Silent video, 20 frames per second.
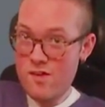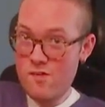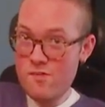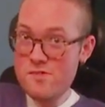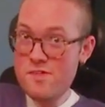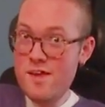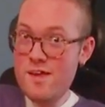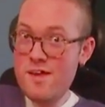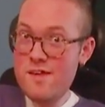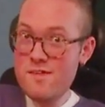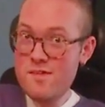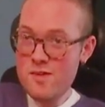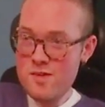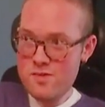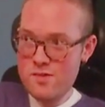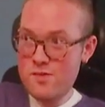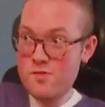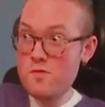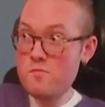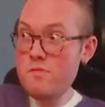Okay?
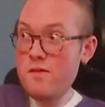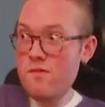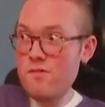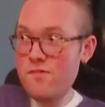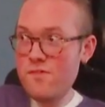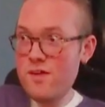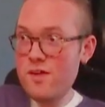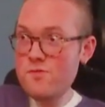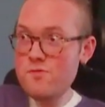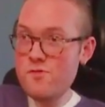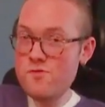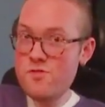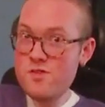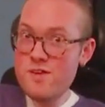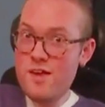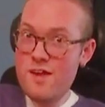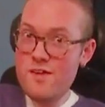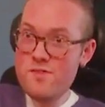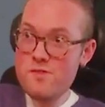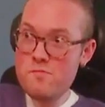Because apparently I told you
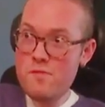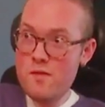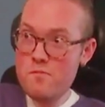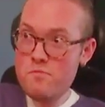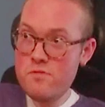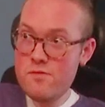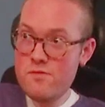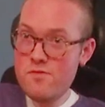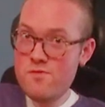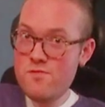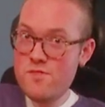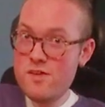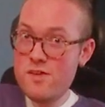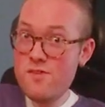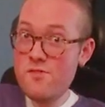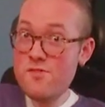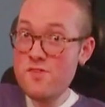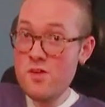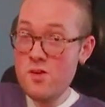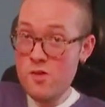guys in my previous
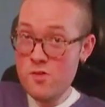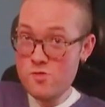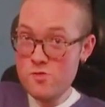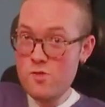videos,